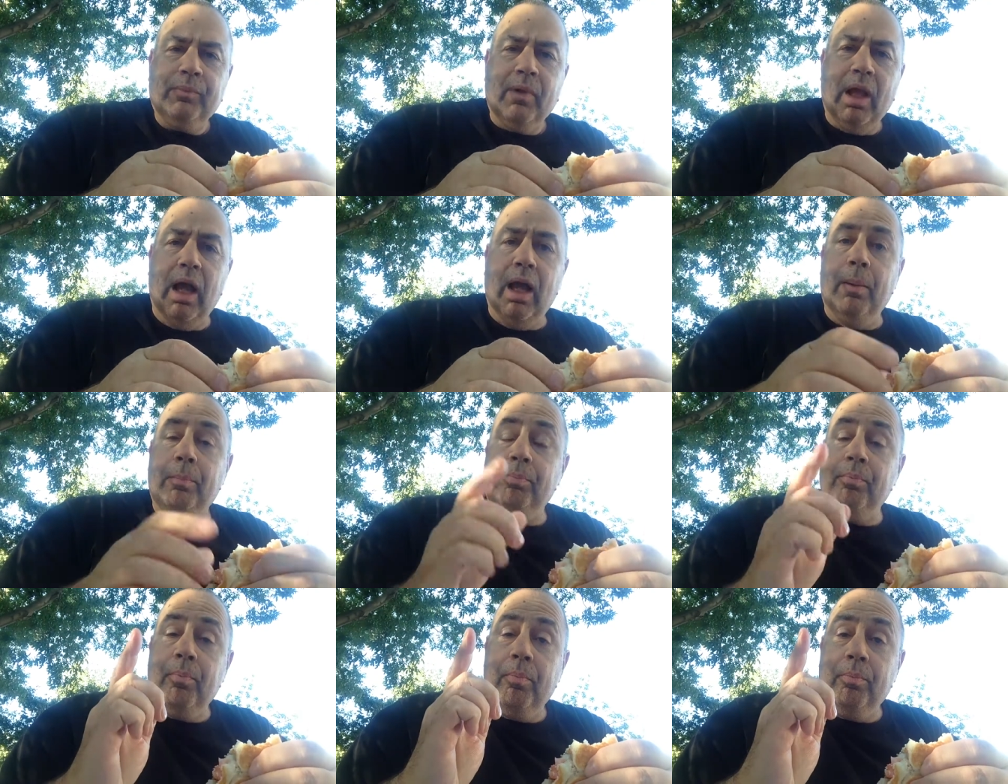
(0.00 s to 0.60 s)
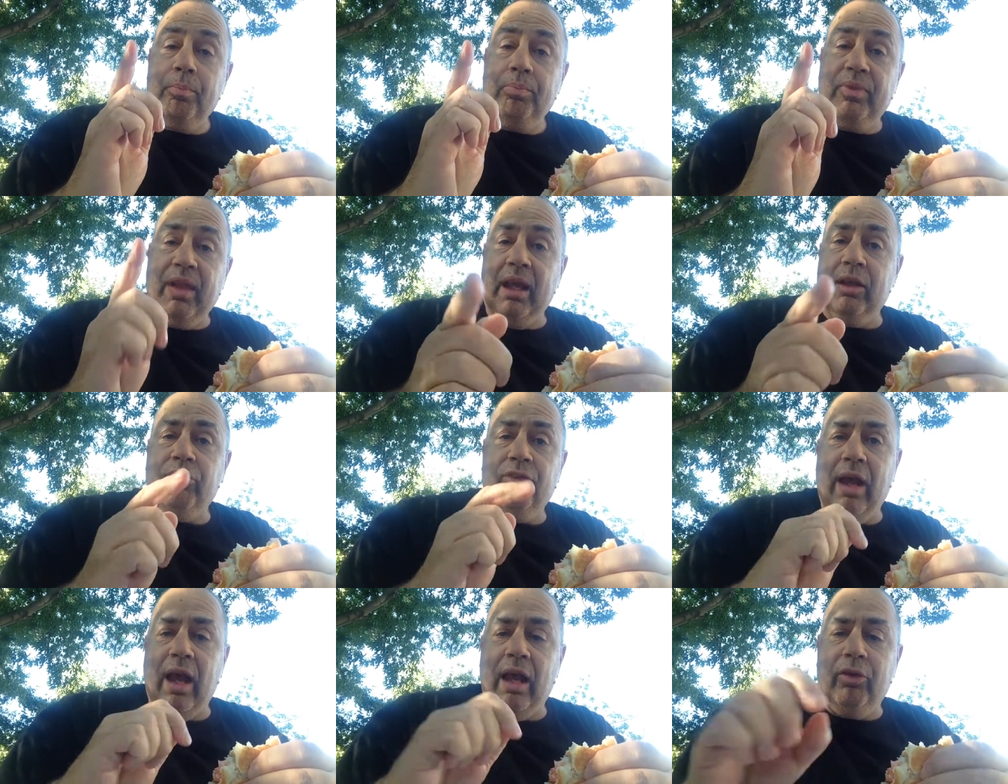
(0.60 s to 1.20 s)
Um,
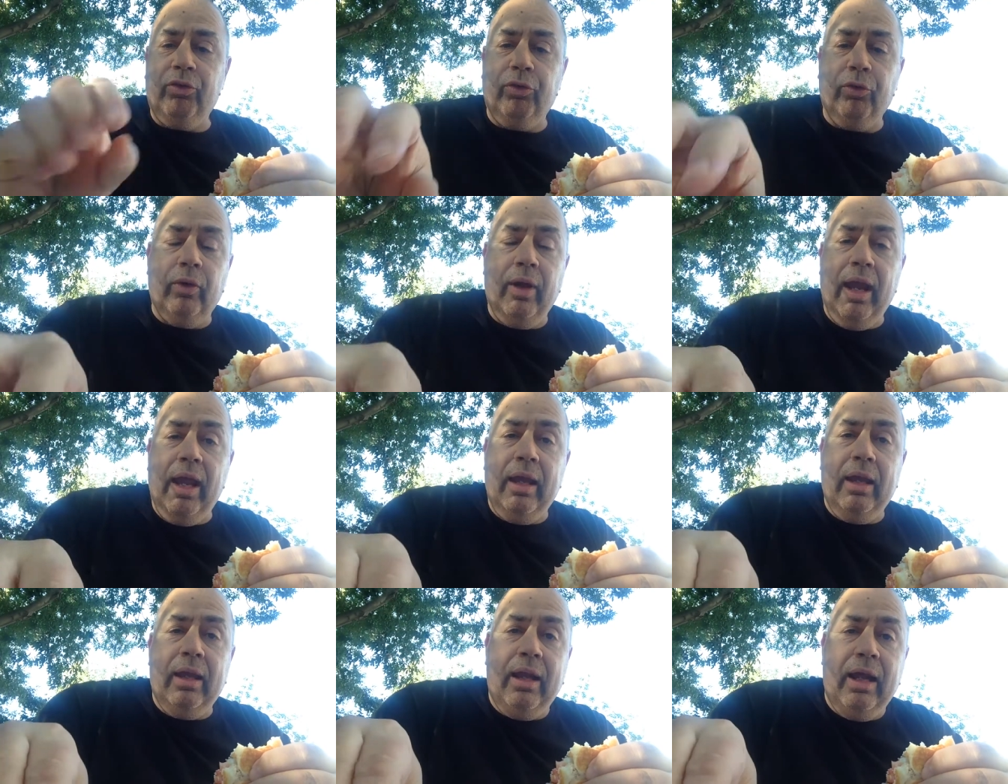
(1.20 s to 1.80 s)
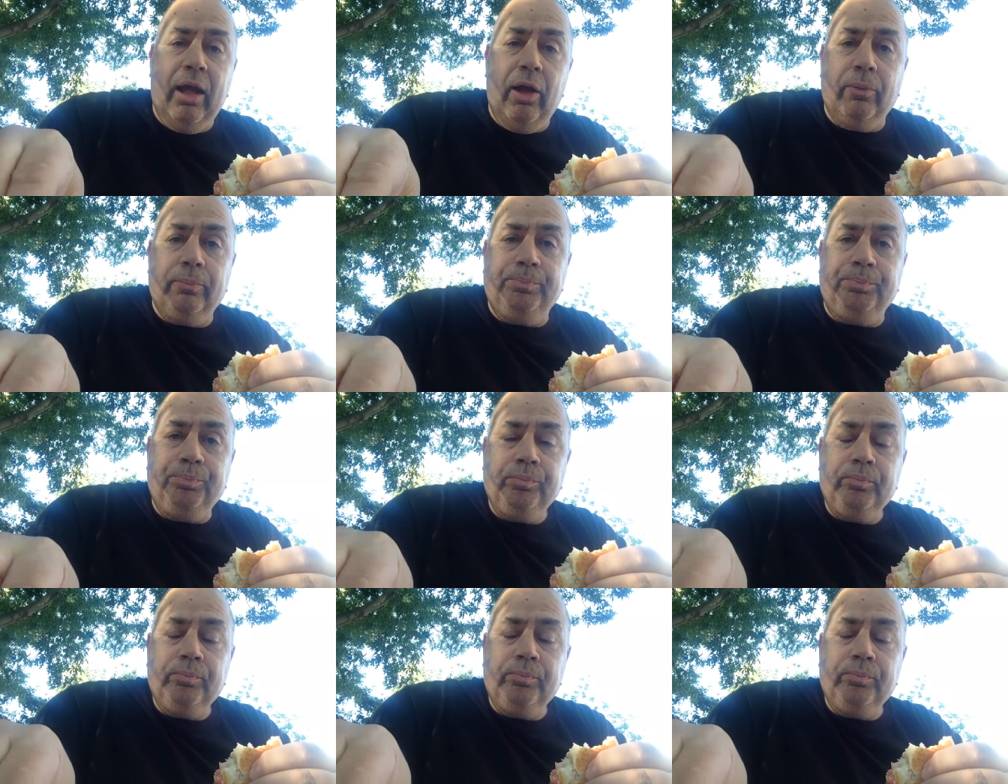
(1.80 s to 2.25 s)
thanks, guys, for hanging out.